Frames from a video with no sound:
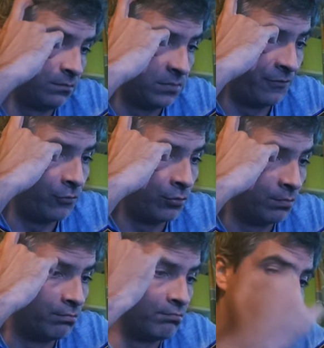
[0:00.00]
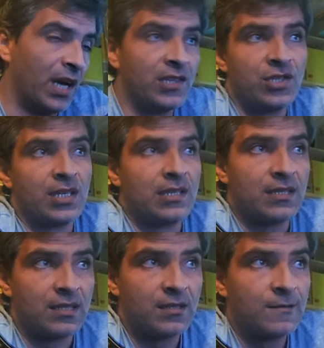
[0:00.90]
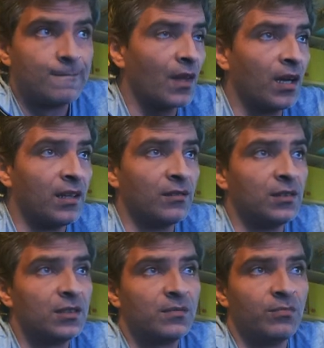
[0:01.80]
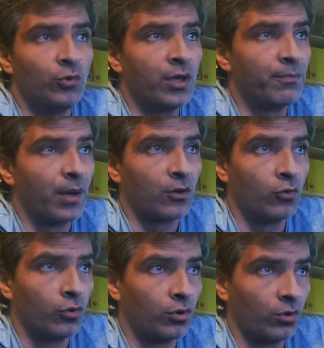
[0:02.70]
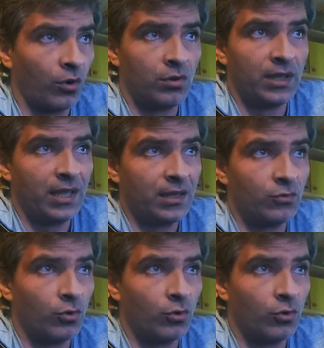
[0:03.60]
a few dungeons and doing parkour all day to